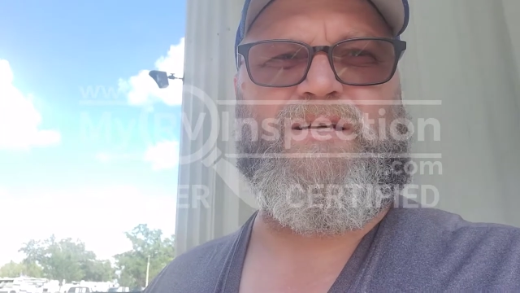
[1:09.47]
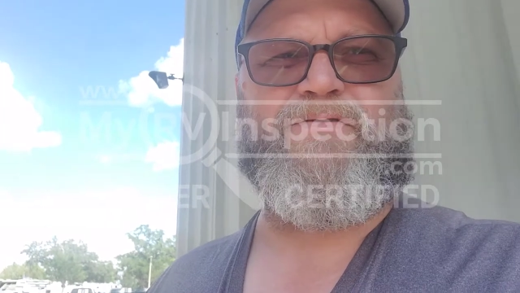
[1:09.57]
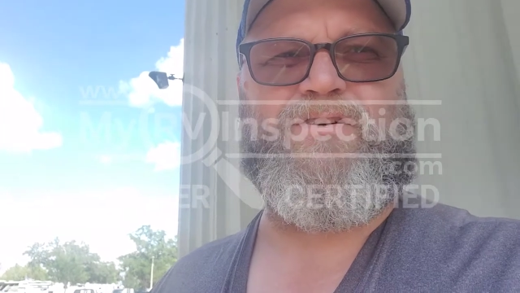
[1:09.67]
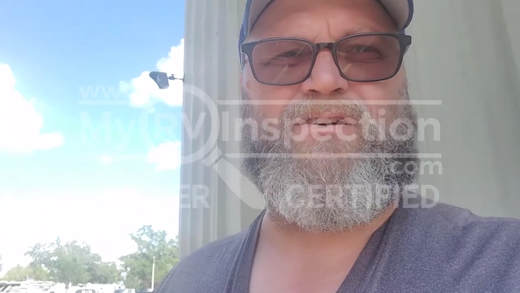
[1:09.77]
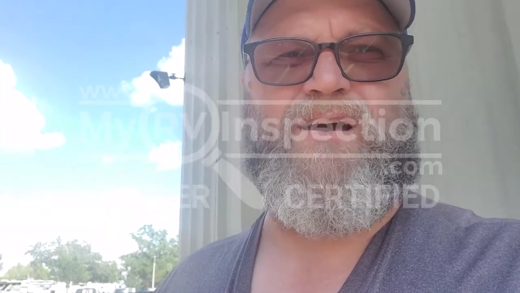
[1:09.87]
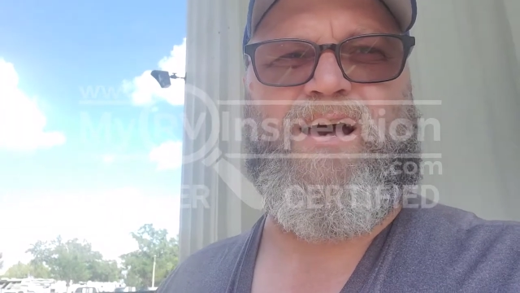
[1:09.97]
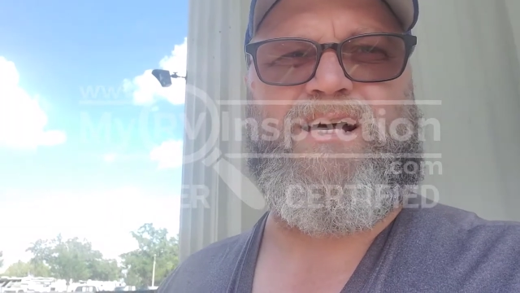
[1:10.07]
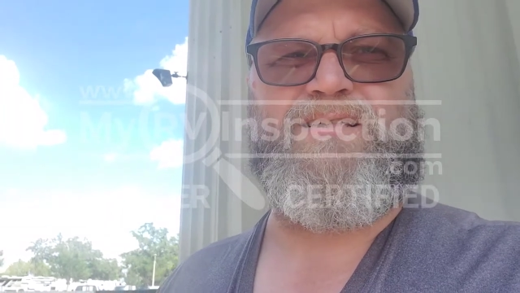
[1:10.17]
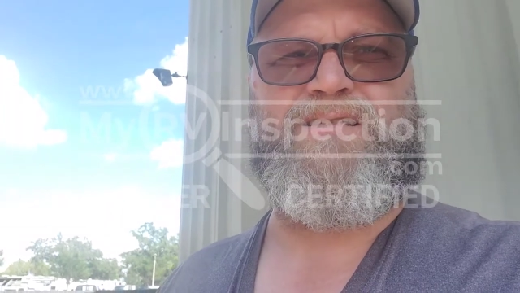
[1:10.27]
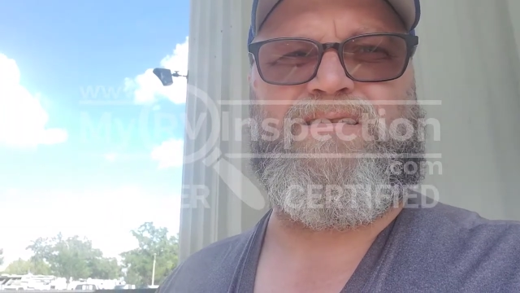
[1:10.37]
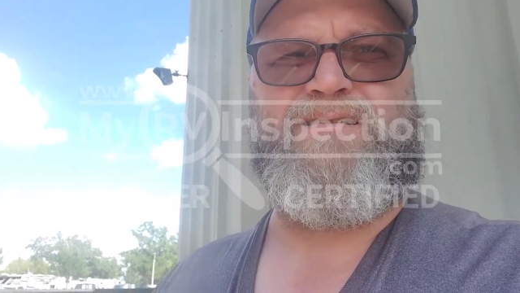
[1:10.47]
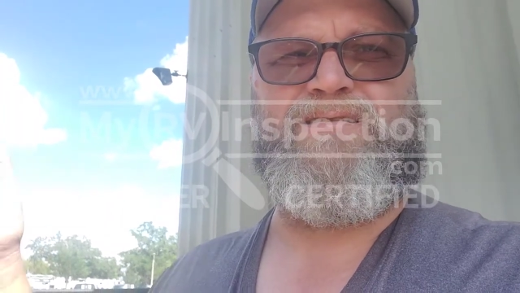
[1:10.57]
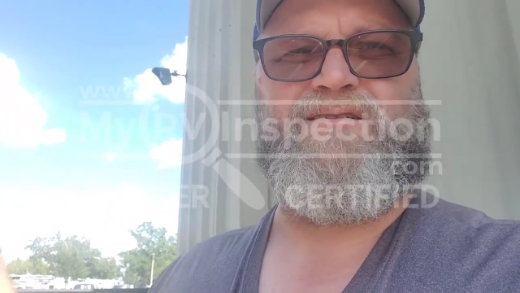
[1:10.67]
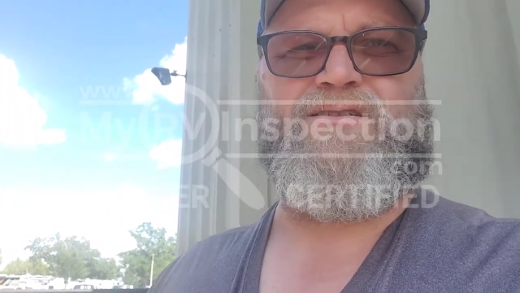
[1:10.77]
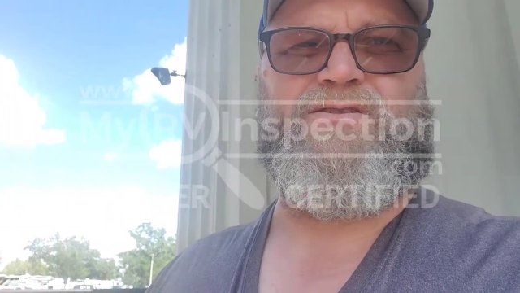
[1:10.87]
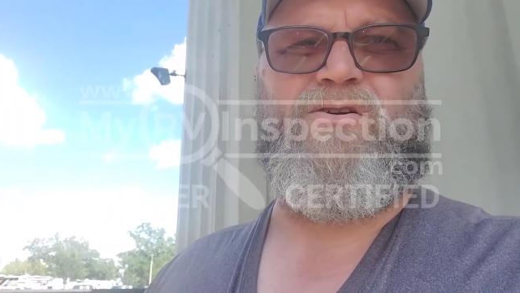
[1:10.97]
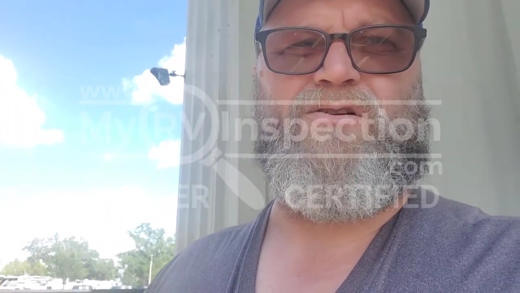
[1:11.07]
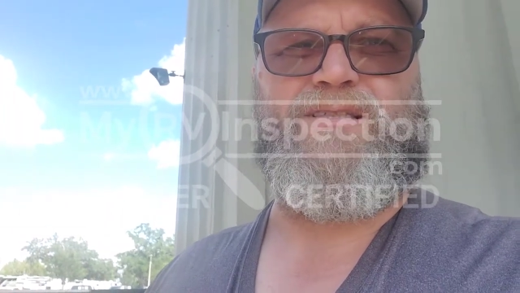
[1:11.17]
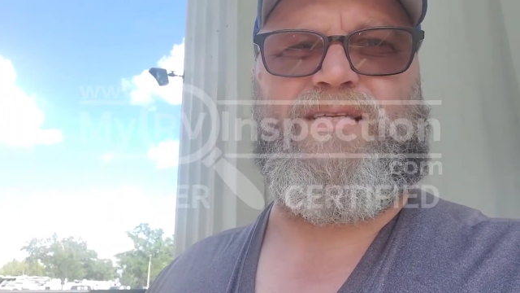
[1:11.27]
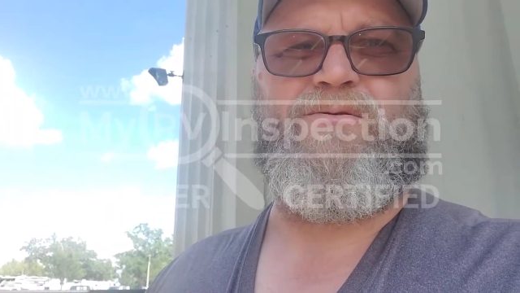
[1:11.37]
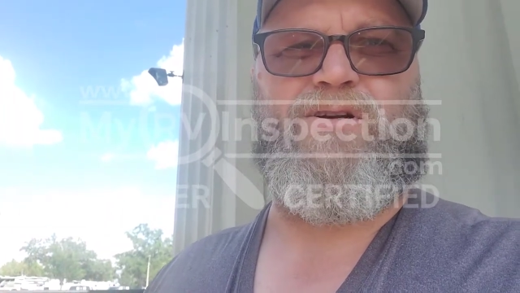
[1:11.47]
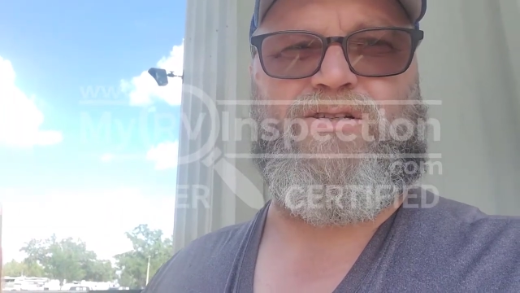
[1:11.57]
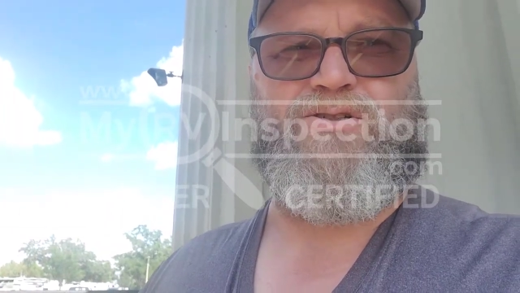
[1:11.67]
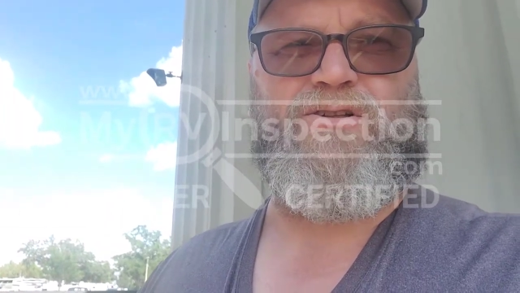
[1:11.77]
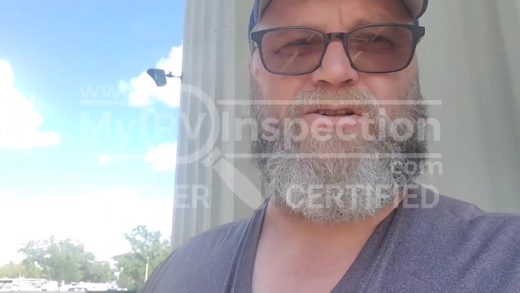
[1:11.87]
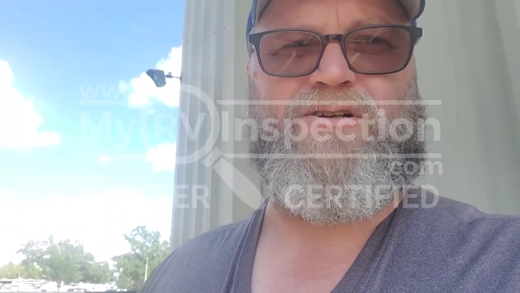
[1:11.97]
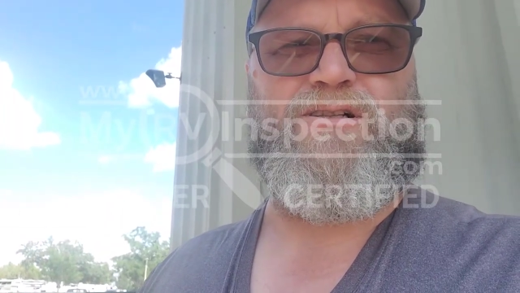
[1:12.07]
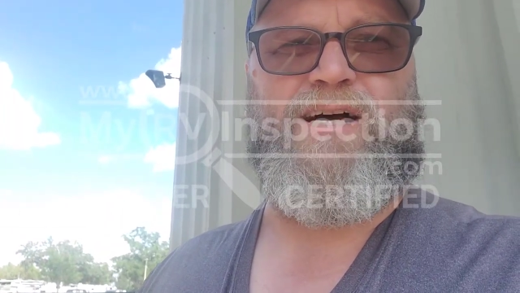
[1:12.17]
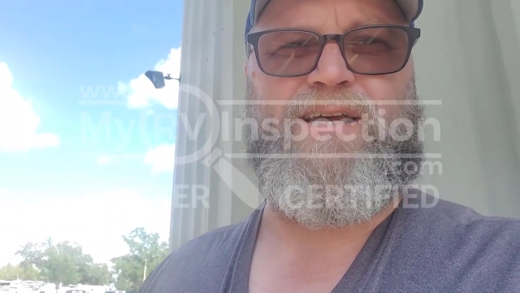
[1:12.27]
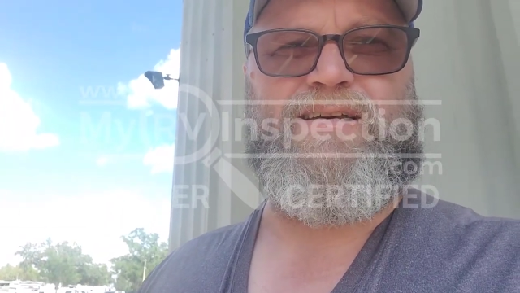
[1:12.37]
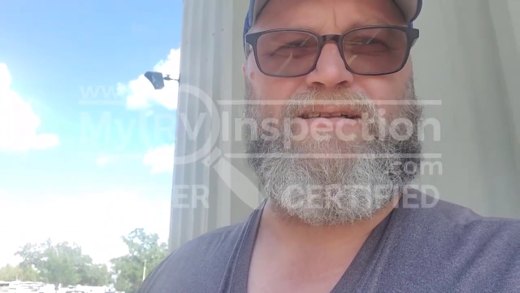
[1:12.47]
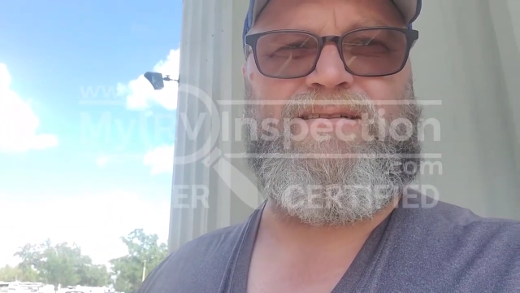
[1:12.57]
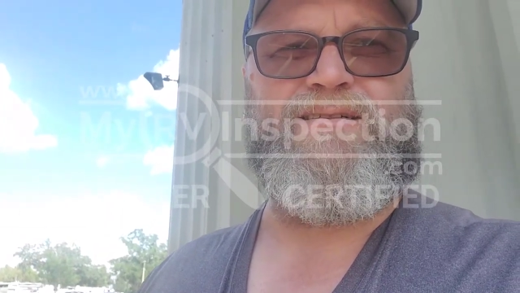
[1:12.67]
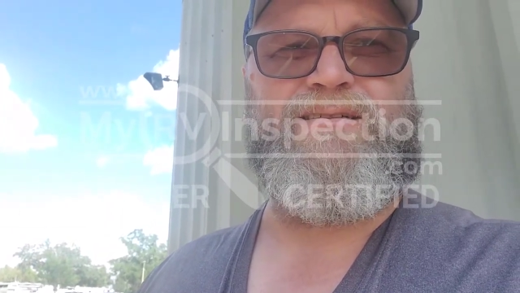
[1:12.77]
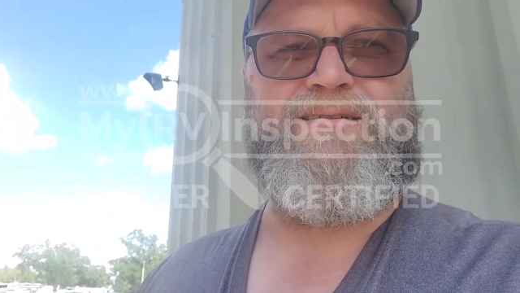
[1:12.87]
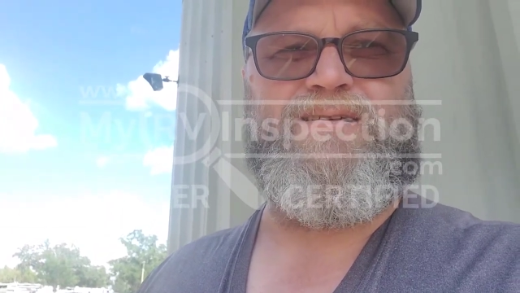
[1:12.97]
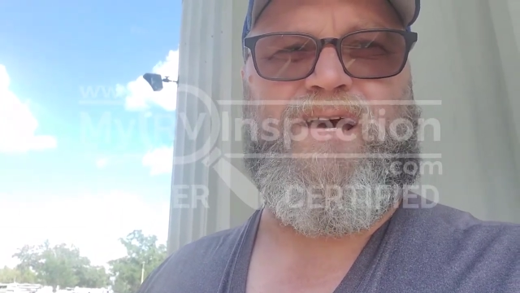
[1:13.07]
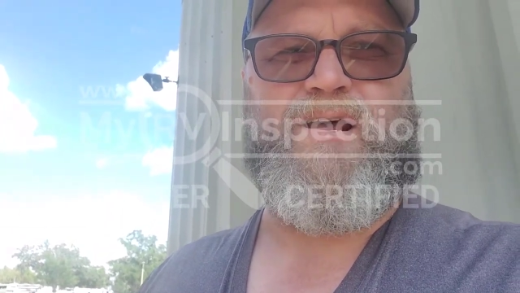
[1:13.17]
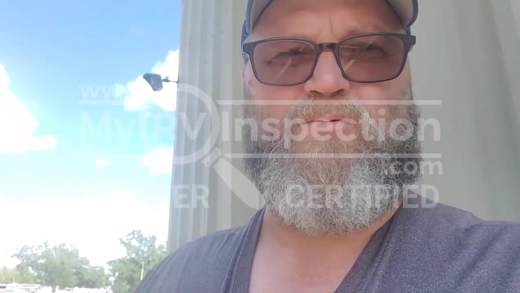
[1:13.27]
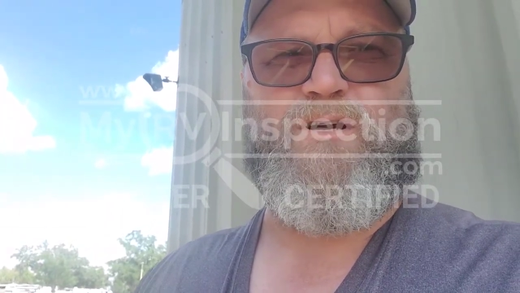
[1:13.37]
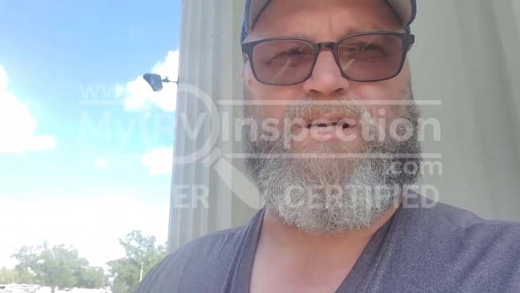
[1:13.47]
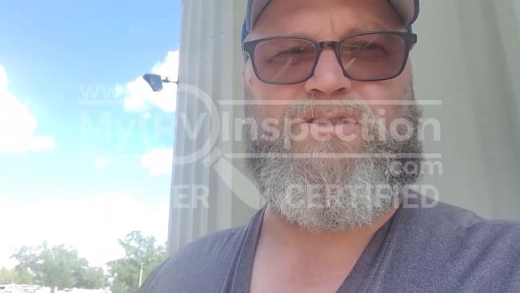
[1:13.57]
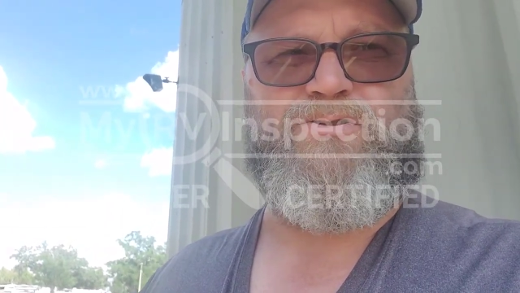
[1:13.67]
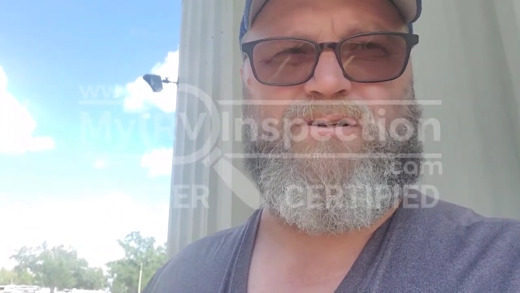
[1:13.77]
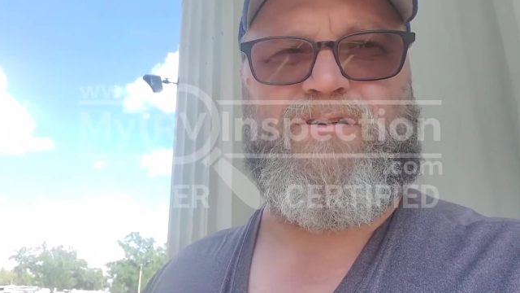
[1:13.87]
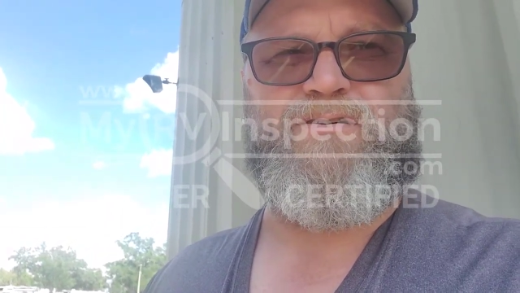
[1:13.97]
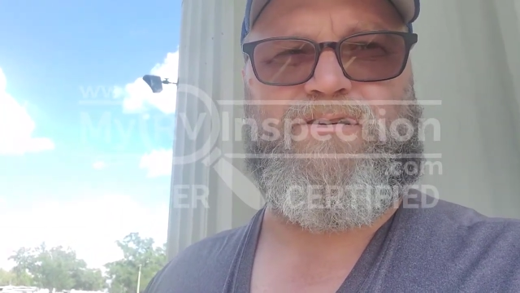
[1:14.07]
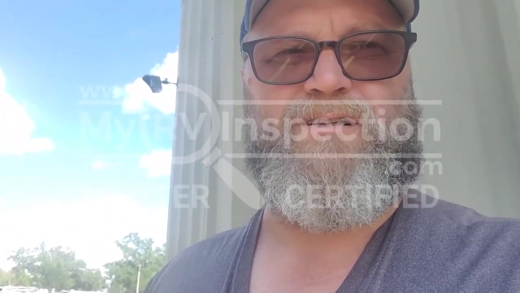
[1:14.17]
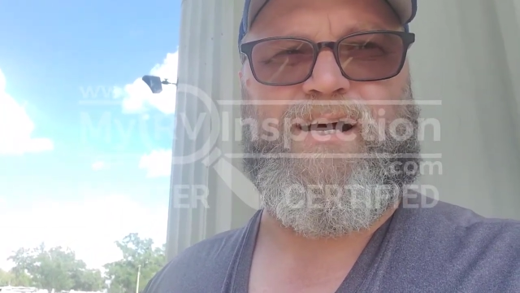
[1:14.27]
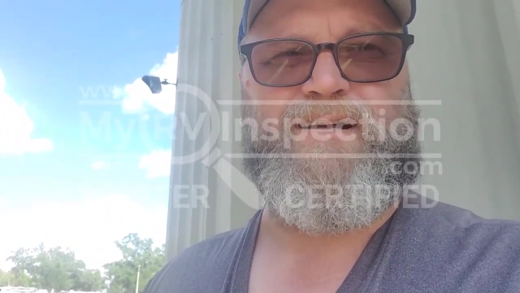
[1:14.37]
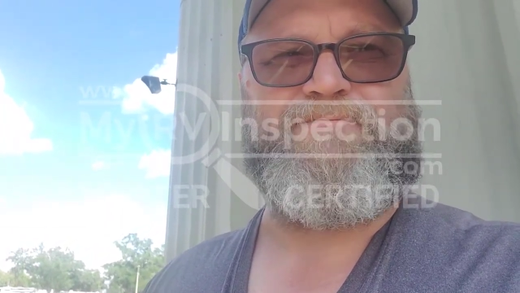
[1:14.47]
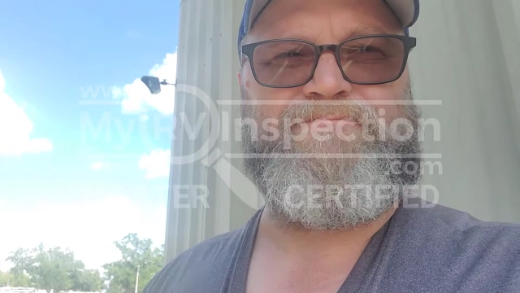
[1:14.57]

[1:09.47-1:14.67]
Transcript: there for you guys just so you can see what it should look like and what it shouldn't look like.